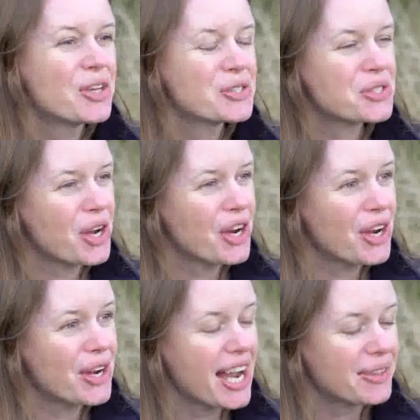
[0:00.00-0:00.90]
So
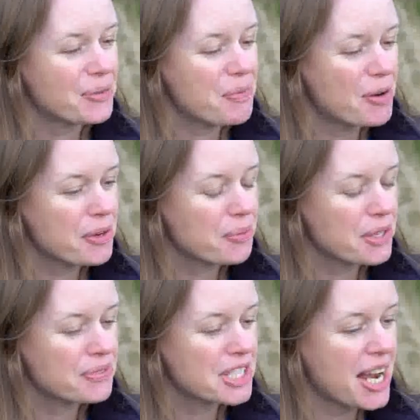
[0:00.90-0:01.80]
at the moment
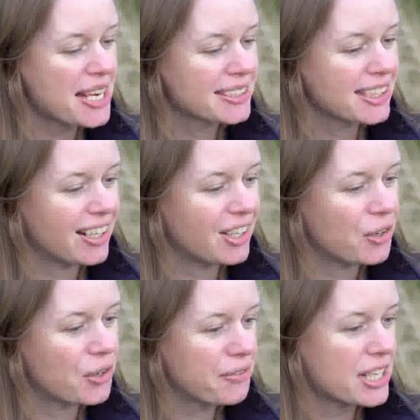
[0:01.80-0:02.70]
we've done
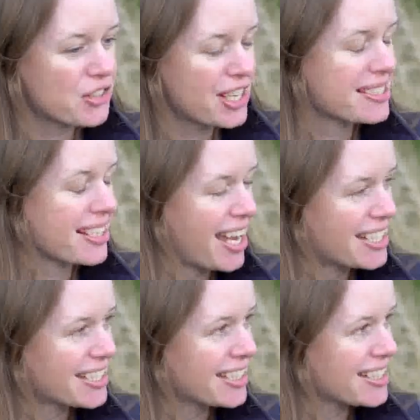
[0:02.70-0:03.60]
all of our
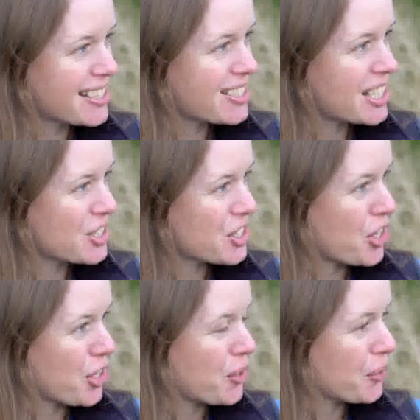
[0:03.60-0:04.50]
translocations
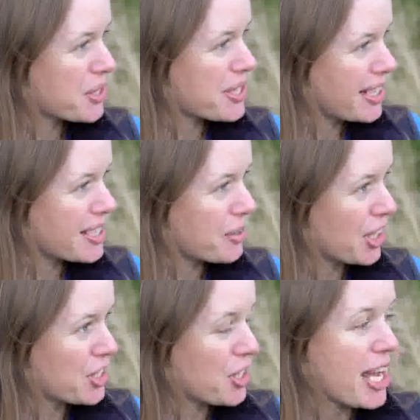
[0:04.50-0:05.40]
into all the sites that we're
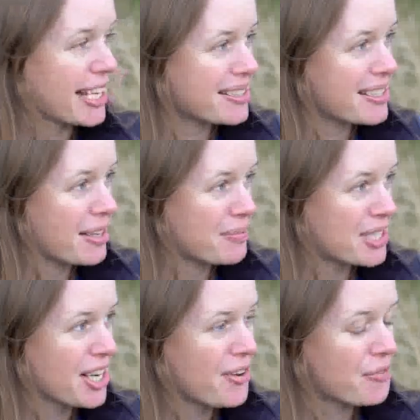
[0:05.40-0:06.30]
going to do
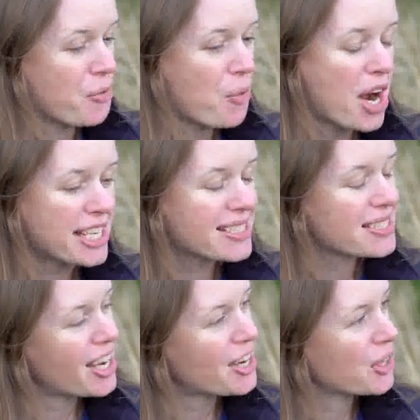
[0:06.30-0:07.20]
except for one,
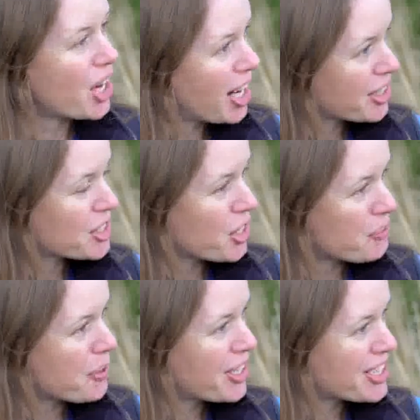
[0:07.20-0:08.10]
so the Guardian
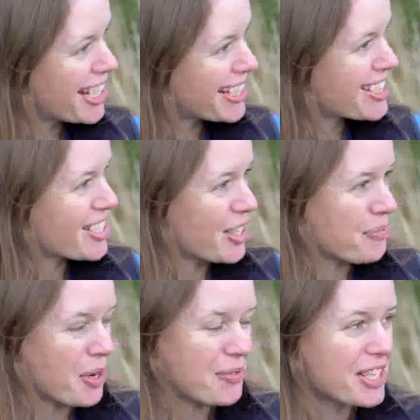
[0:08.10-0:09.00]
Dog Project, you
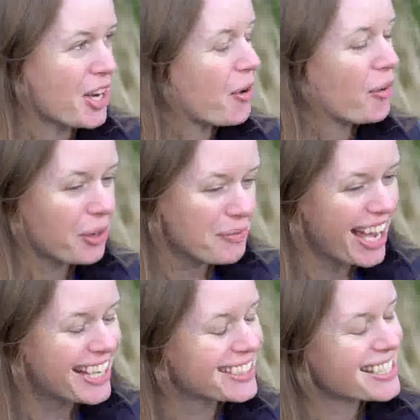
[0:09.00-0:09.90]
probably know all
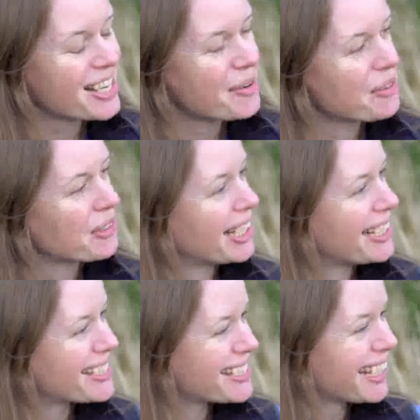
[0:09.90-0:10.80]
about it. So we
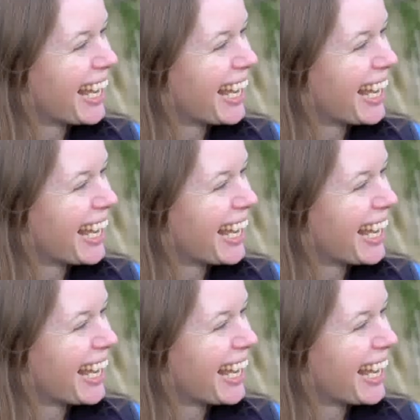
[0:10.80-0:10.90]
released...